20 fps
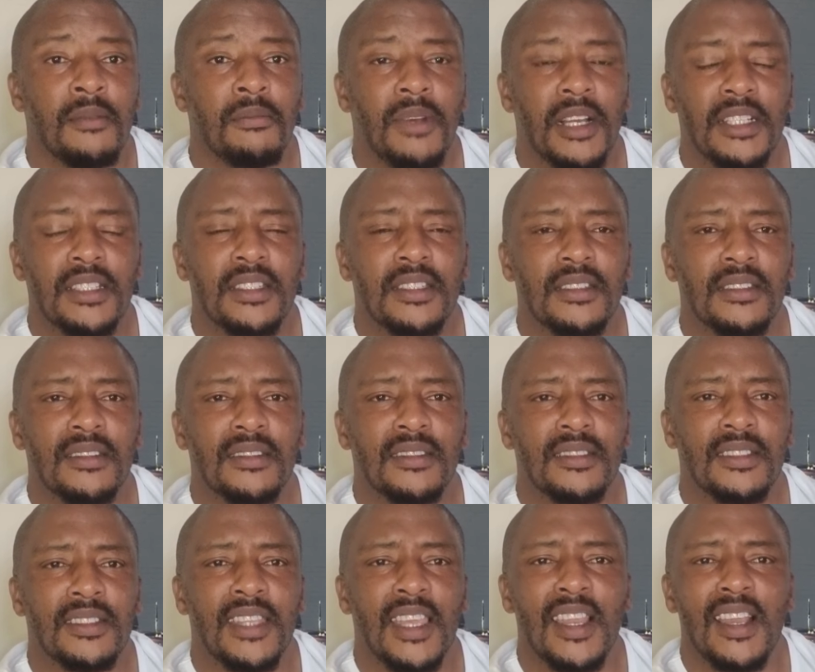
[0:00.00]
but
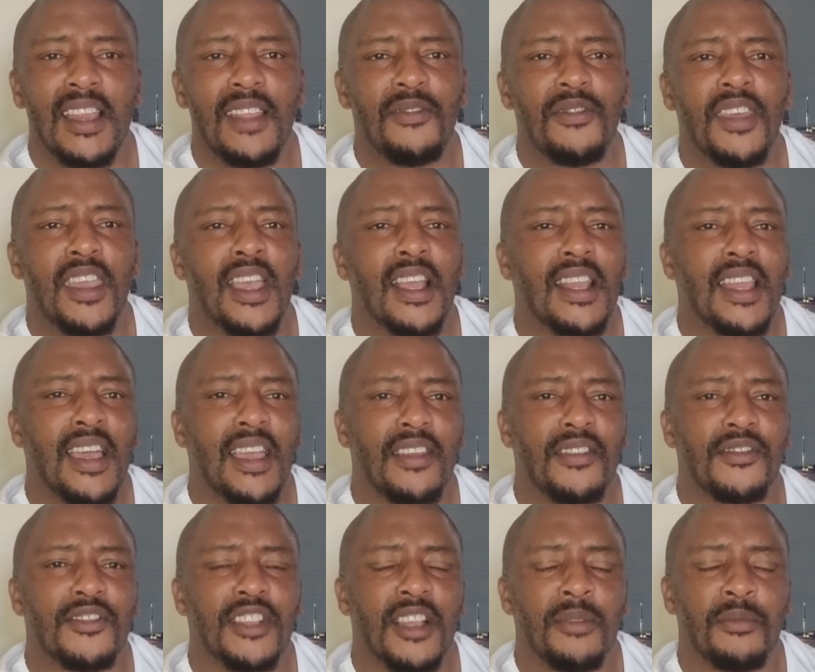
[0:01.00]
they live their lives.